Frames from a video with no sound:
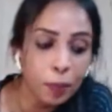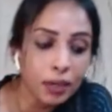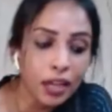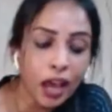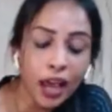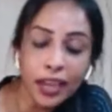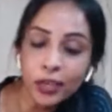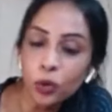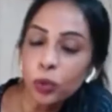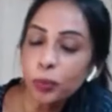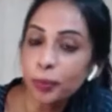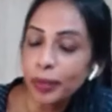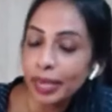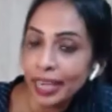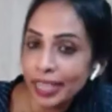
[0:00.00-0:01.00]
But I
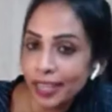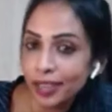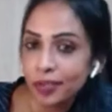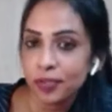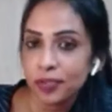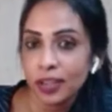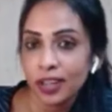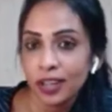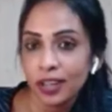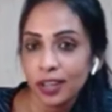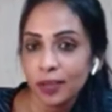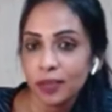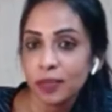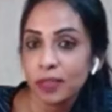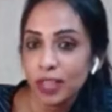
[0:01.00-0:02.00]
don't believe,
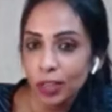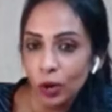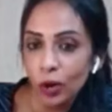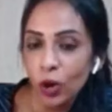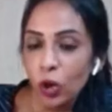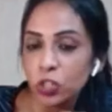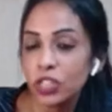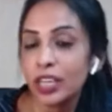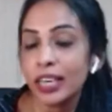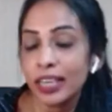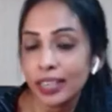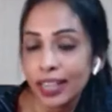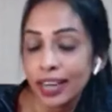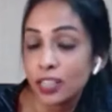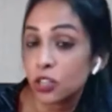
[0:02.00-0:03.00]
logical
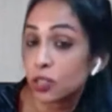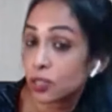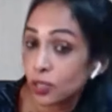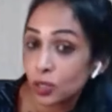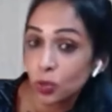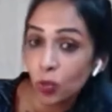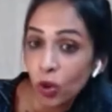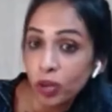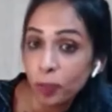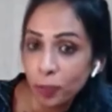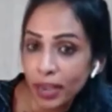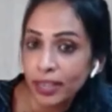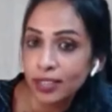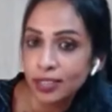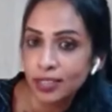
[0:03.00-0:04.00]
intelligence is what
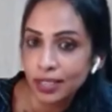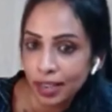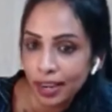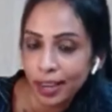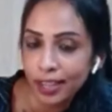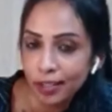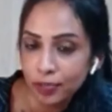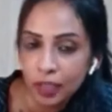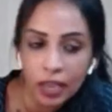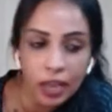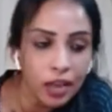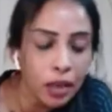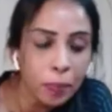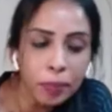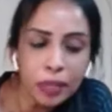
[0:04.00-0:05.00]
matters in life.
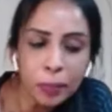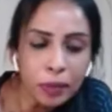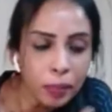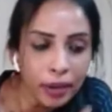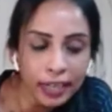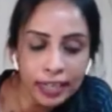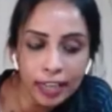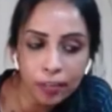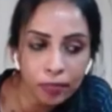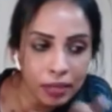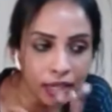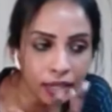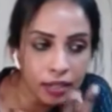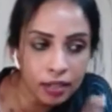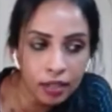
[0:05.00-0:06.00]
People might have
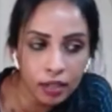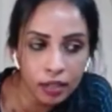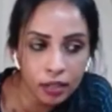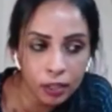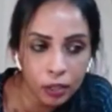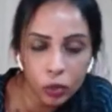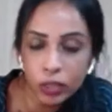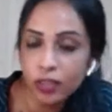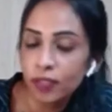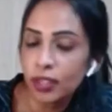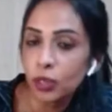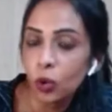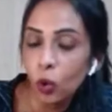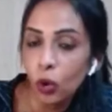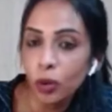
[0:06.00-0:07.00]
been,
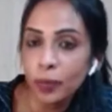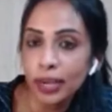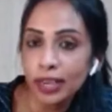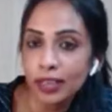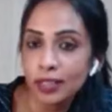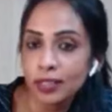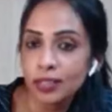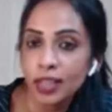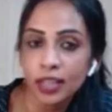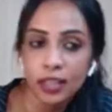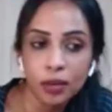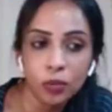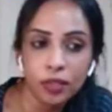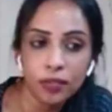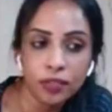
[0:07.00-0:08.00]
given gold medals and
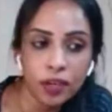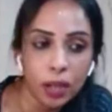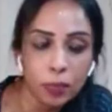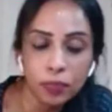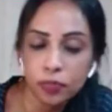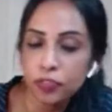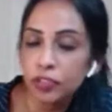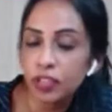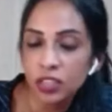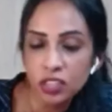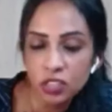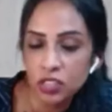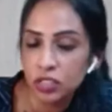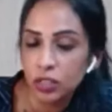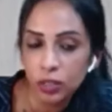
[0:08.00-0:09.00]
they would have come
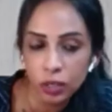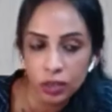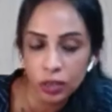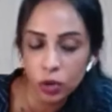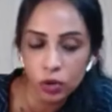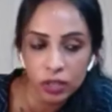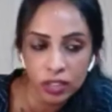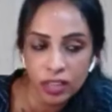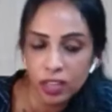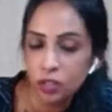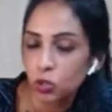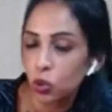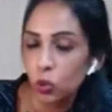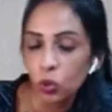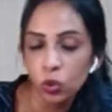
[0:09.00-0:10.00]
first, in their
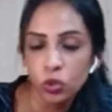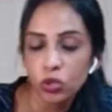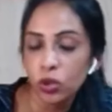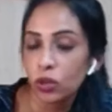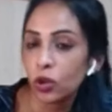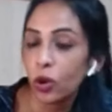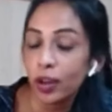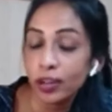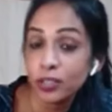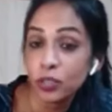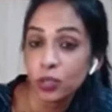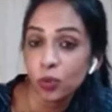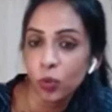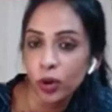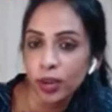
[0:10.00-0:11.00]
schools or
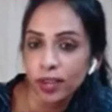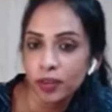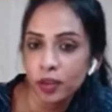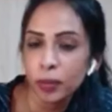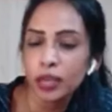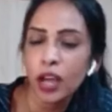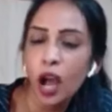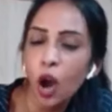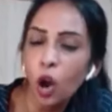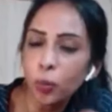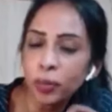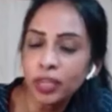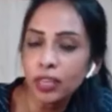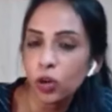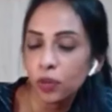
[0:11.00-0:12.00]
colleges or whatever. But how
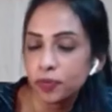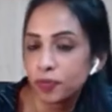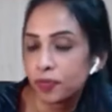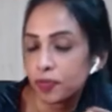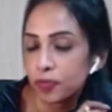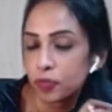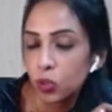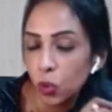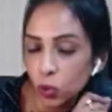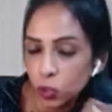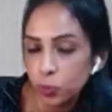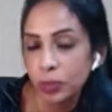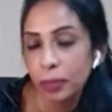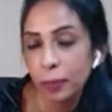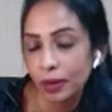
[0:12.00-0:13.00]
many of
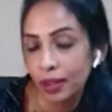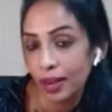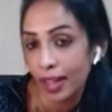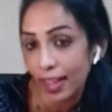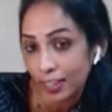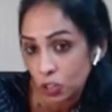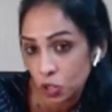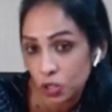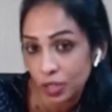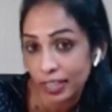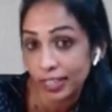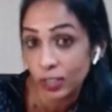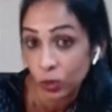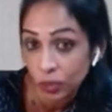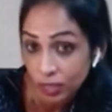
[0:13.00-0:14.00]
those people are
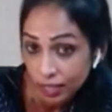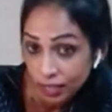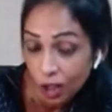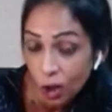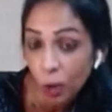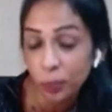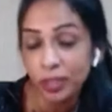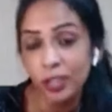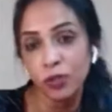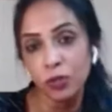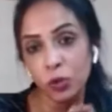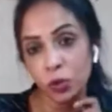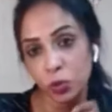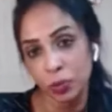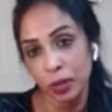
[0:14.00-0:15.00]
actually unique? How many
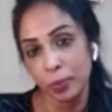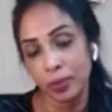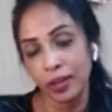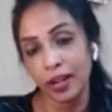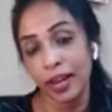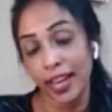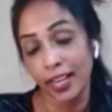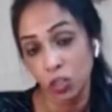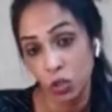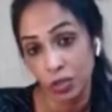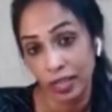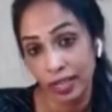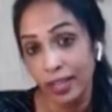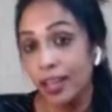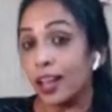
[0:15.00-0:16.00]
of those people are
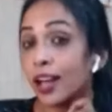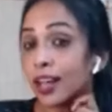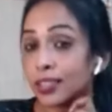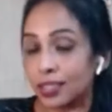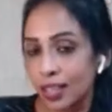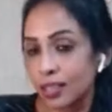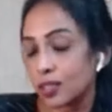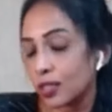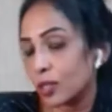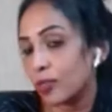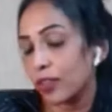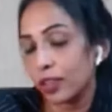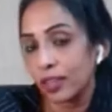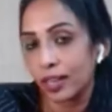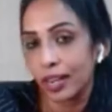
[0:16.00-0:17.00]
actually
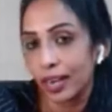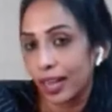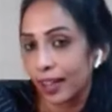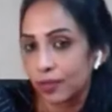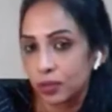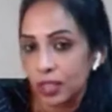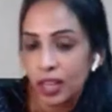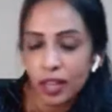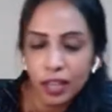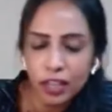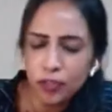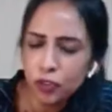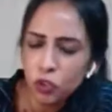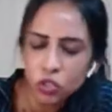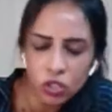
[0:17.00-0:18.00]
successful in their lives?
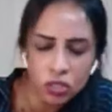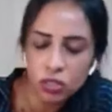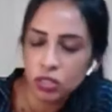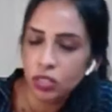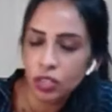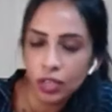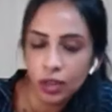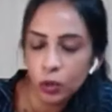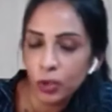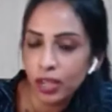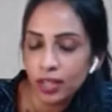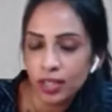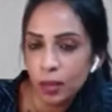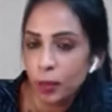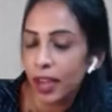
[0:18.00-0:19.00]
If you just look
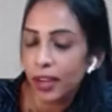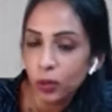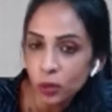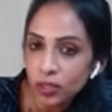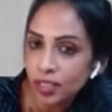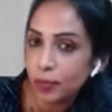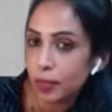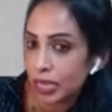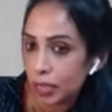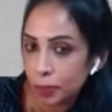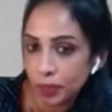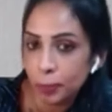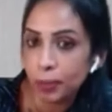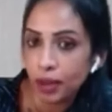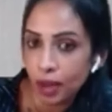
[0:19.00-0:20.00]
at them, I don't think many
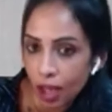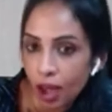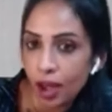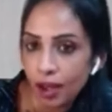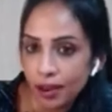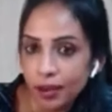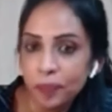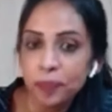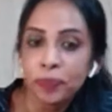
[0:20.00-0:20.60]
people are.